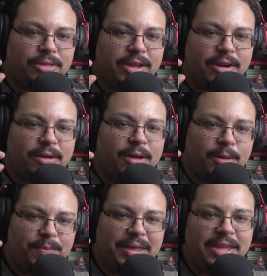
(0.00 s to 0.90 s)
their
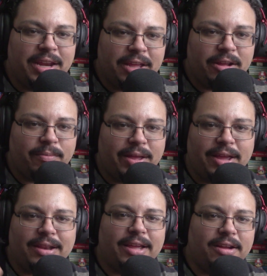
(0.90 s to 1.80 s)
beginning
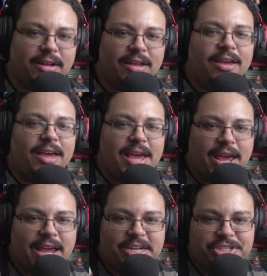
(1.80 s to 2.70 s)
command, like a
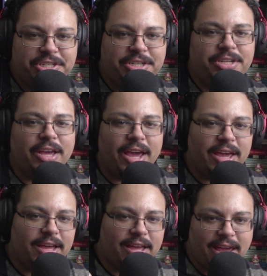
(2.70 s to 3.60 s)
hey G,
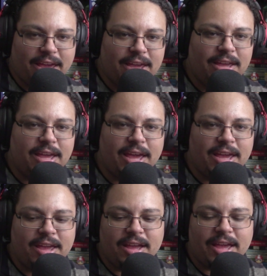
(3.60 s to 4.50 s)
hey A,
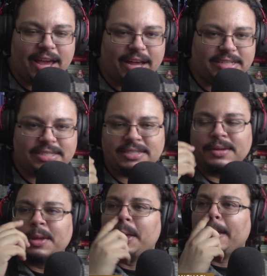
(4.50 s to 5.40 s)
hey S,
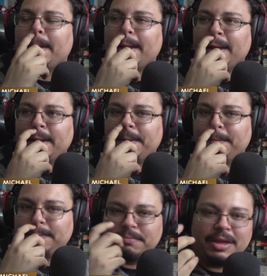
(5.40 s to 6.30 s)

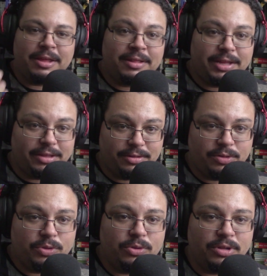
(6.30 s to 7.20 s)
meaning like
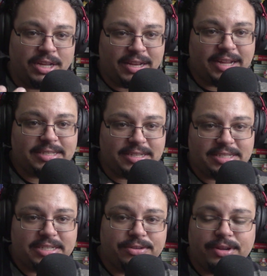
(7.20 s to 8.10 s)
Google, Alexa,
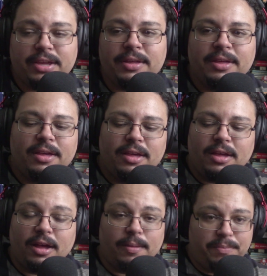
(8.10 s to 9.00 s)
Siri,
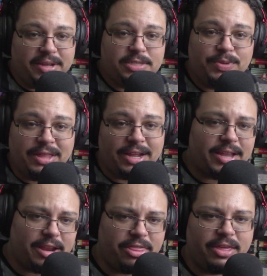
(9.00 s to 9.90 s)
Bixby, that
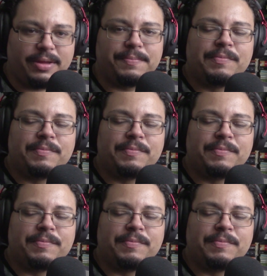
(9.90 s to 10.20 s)
kind of thing.